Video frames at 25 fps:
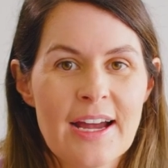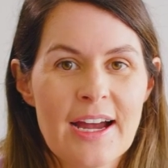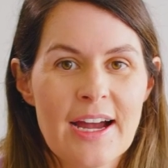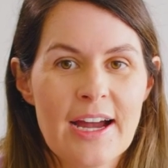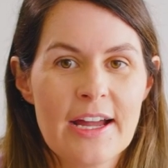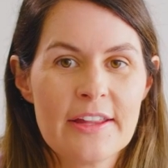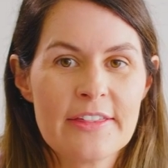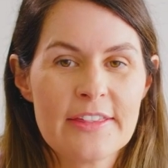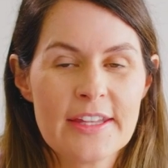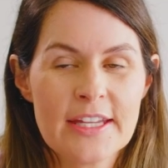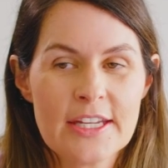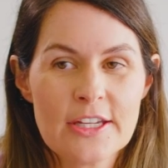
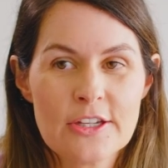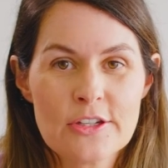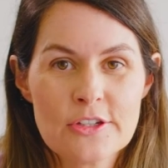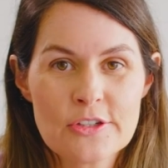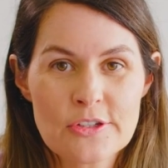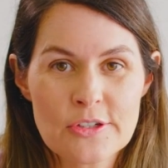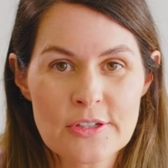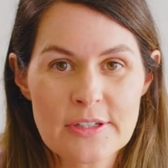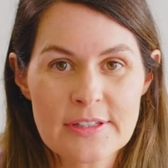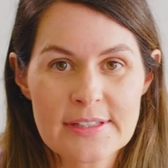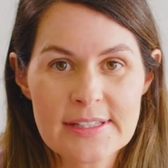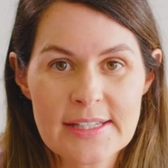I think you
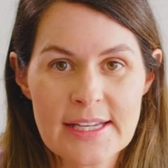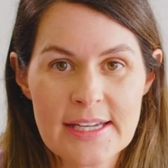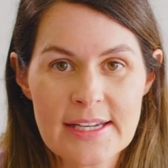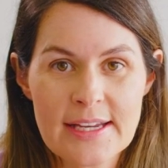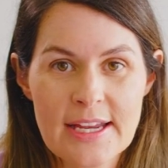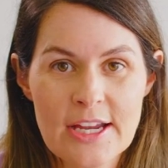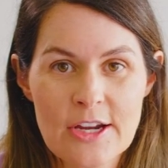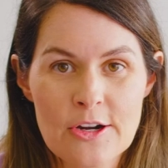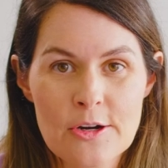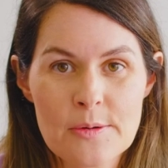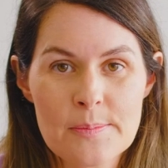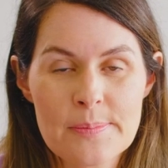should seek
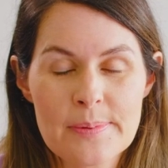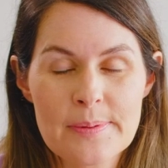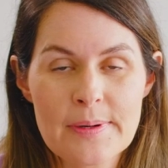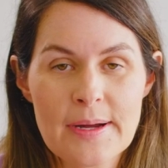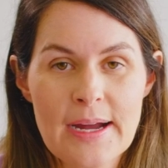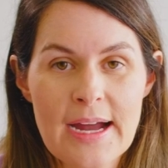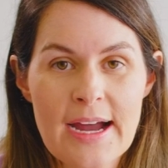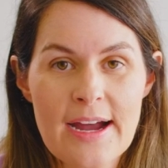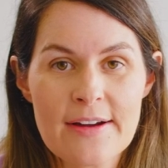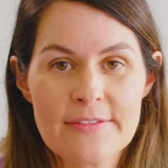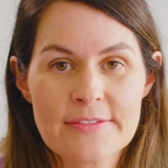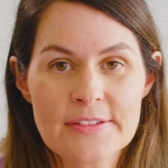help
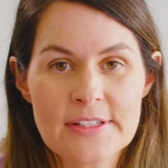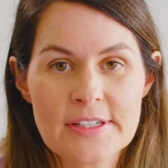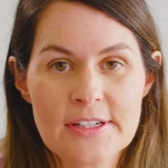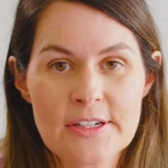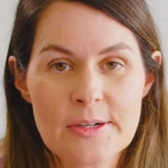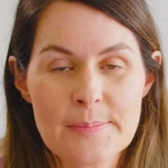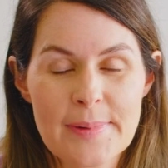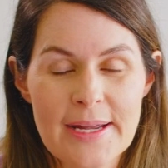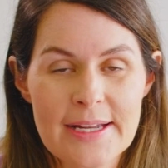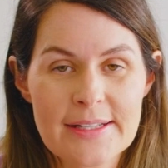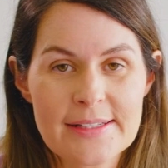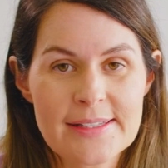after
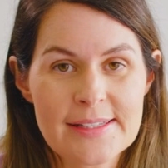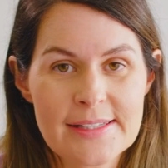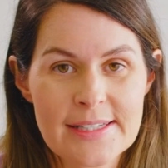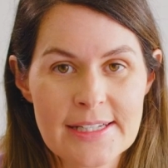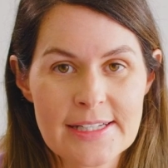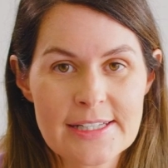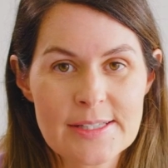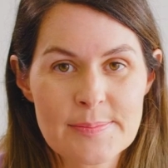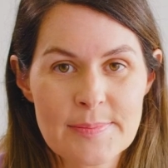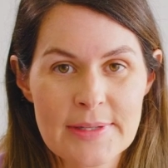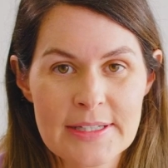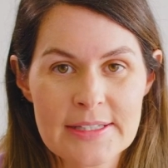about
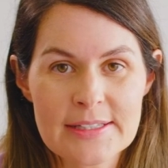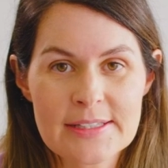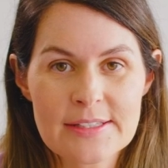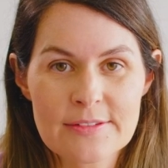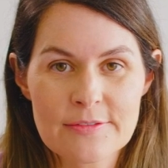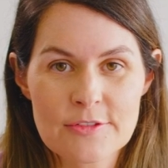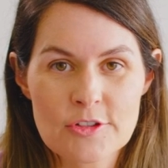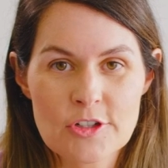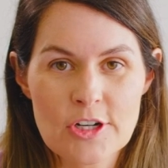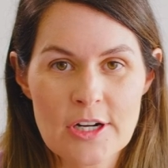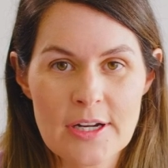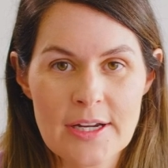6 months
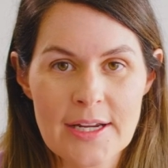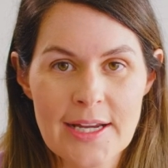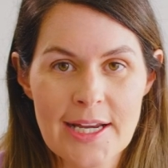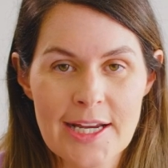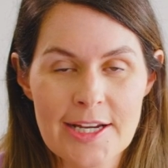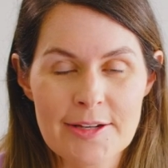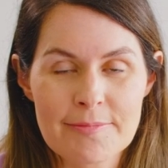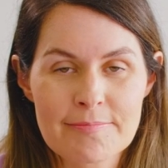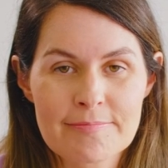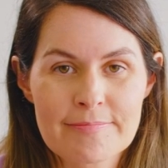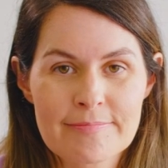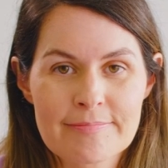of
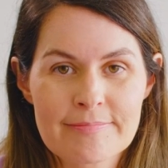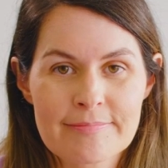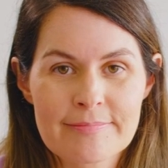trying.